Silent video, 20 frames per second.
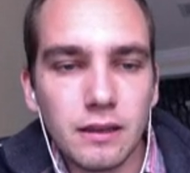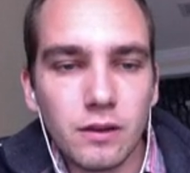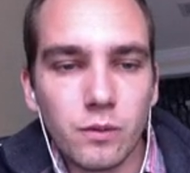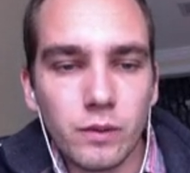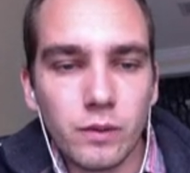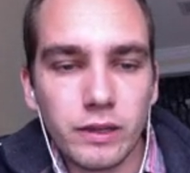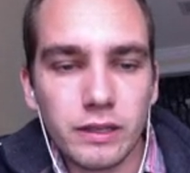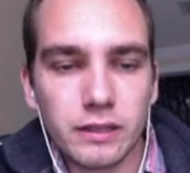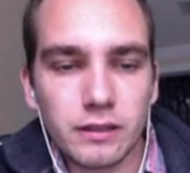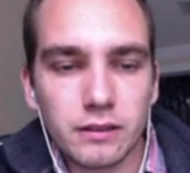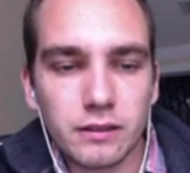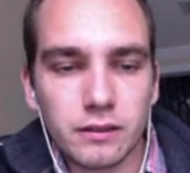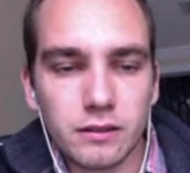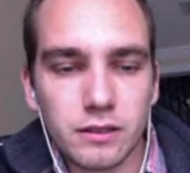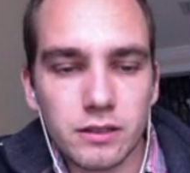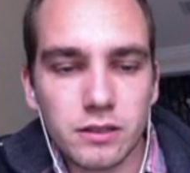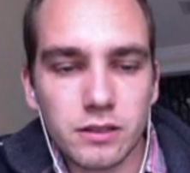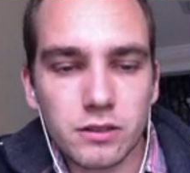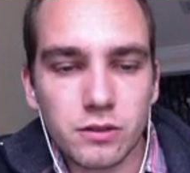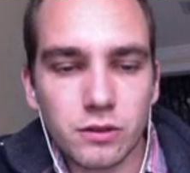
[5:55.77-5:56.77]
We can
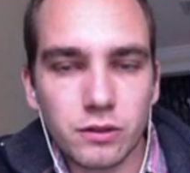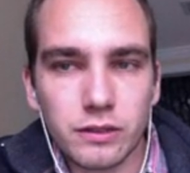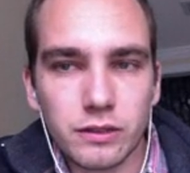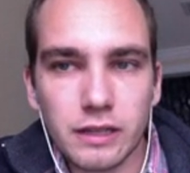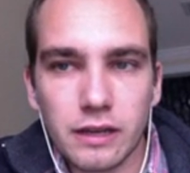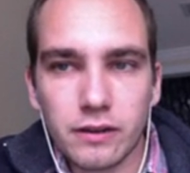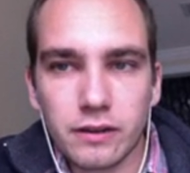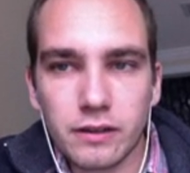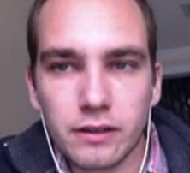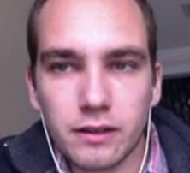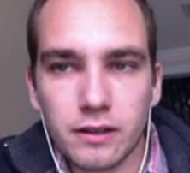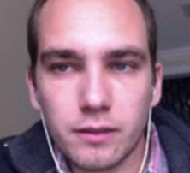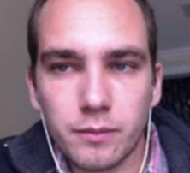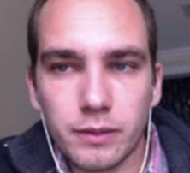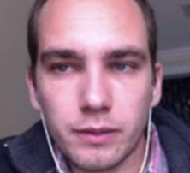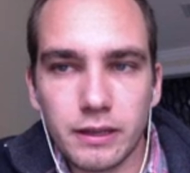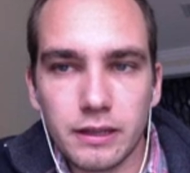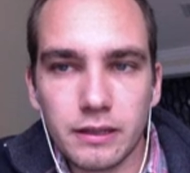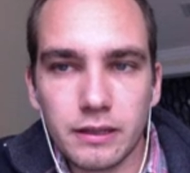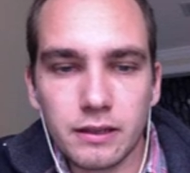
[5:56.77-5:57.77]
just scroll down here a
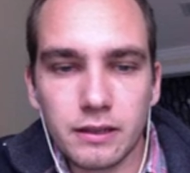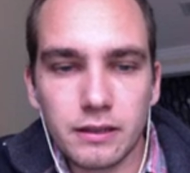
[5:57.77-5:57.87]
bit.